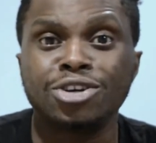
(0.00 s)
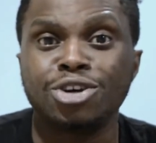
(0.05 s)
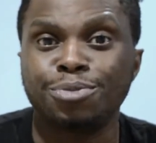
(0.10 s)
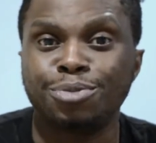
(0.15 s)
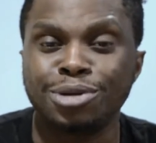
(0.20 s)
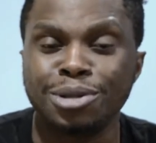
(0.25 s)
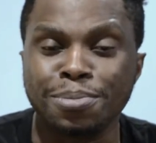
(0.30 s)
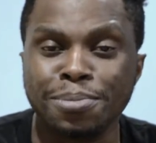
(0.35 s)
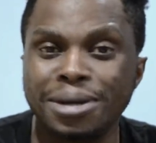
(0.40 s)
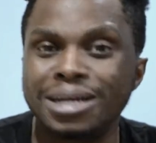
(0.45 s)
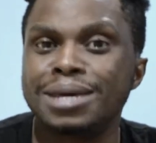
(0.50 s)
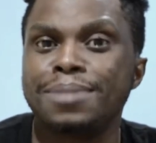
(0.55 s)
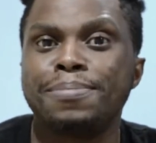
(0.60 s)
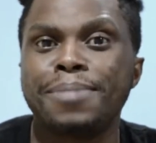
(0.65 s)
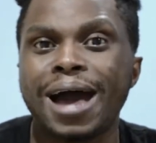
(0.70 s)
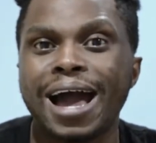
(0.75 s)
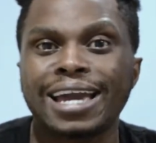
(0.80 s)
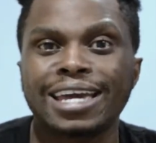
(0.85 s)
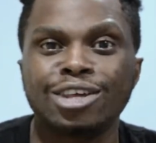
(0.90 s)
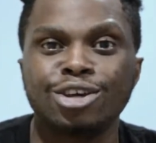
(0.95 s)
you're putting money
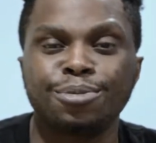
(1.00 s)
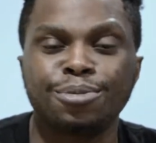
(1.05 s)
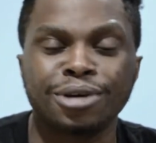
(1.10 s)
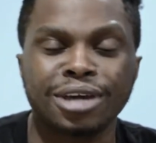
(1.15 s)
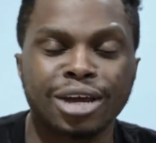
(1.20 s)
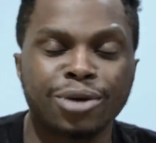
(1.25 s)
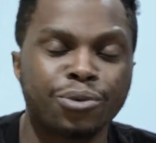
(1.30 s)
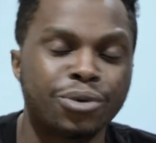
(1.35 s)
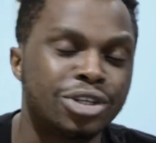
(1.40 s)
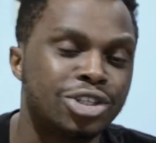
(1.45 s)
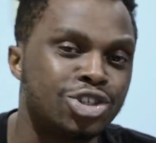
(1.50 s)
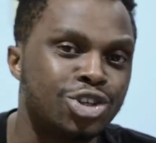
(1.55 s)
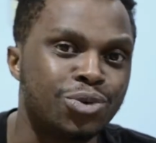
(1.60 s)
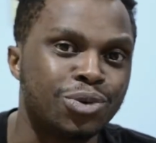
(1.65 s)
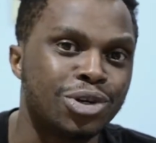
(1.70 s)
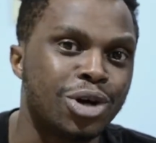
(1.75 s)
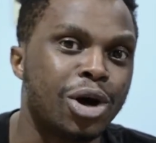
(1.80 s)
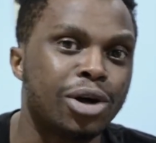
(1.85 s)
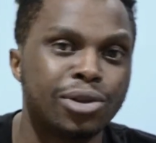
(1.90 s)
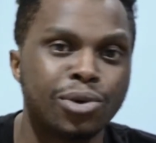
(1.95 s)
back in your pocket, which you
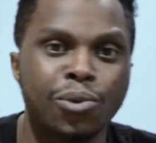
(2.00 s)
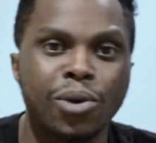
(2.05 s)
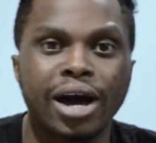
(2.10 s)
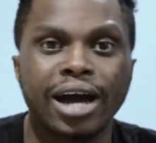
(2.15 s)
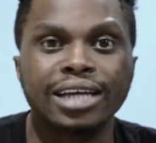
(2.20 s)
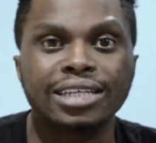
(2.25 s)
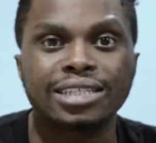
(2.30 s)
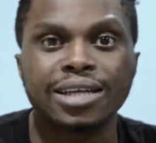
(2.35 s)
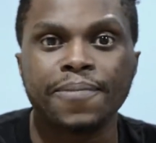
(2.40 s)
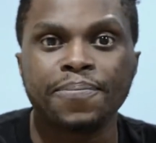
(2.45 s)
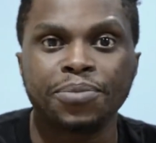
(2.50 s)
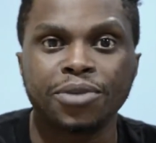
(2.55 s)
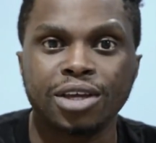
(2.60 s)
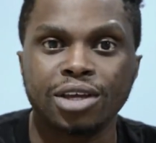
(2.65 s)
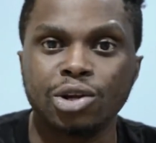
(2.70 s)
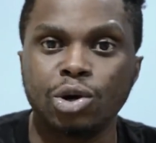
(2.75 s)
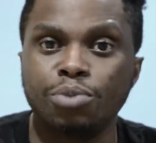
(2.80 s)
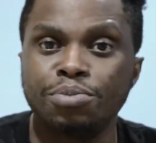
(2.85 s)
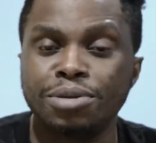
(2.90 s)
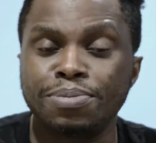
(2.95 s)
would otherwise,
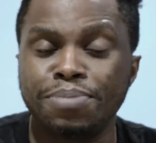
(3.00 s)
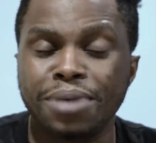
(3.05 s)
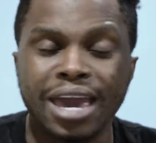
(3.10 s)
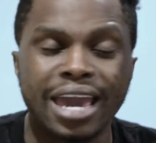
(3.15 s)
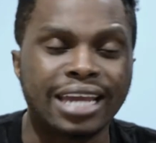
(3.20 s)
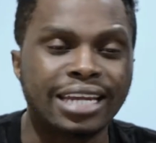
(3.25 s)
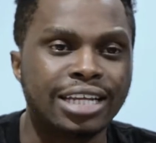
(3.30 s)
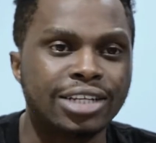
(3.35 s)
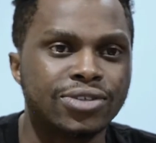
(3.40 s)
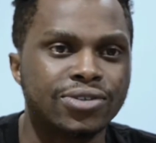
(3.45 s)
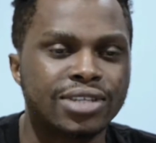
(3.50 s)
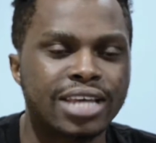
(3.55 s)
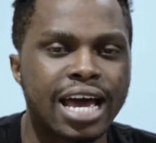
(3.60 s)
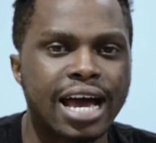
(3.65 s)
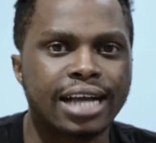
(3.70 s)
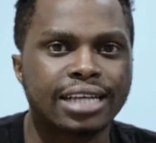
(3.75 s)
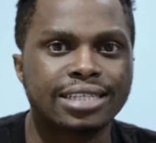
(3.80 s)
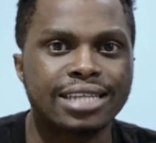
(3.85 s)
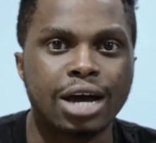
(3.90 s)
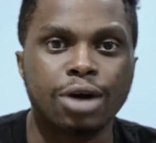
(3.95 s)
you know, be paying into tax.